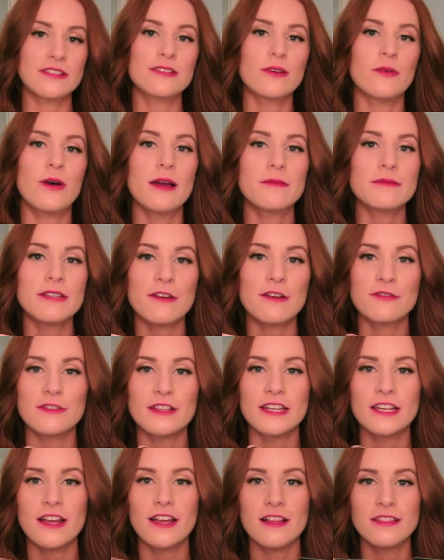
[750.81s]
So I'm
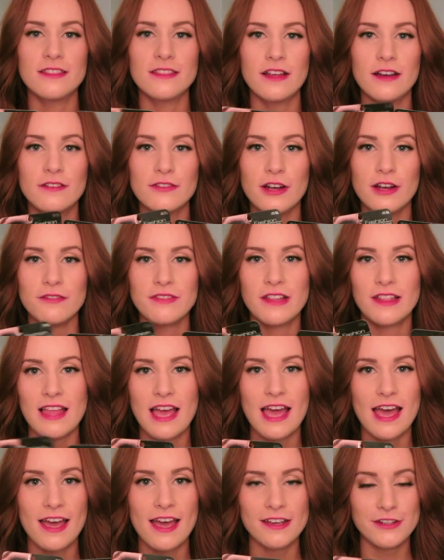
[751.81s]
definitely a lover of the
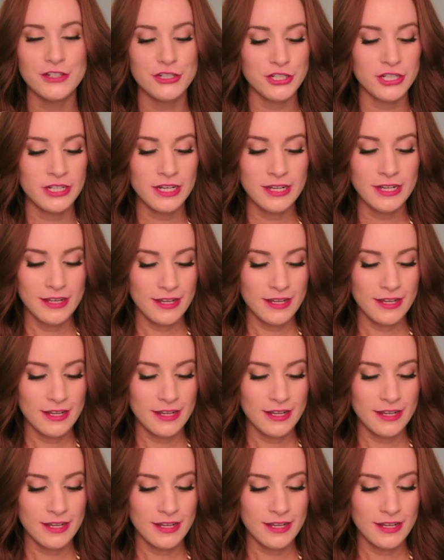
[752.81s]
lash.